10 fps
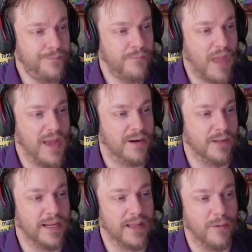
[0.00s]
I don't
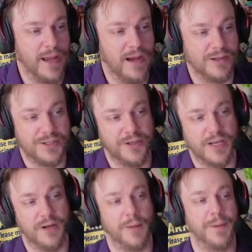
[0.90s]
like the way how it turned
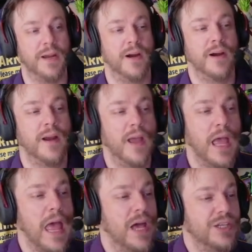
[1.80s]
out up here.
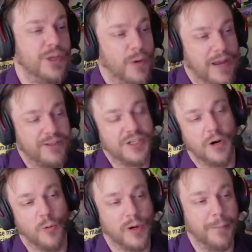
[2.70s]
So we have to
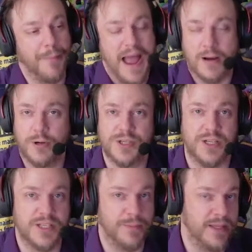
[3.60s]
start working backwards on
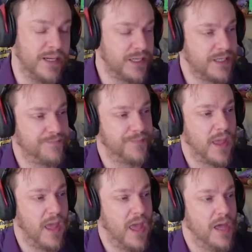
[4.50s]
some of this.
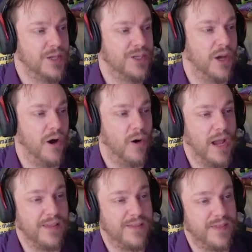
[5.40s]
So I
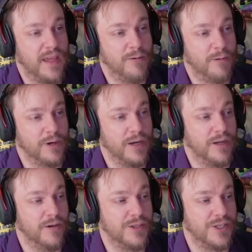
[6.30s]
think what we're going to
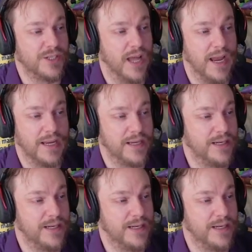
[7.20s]
do is just like,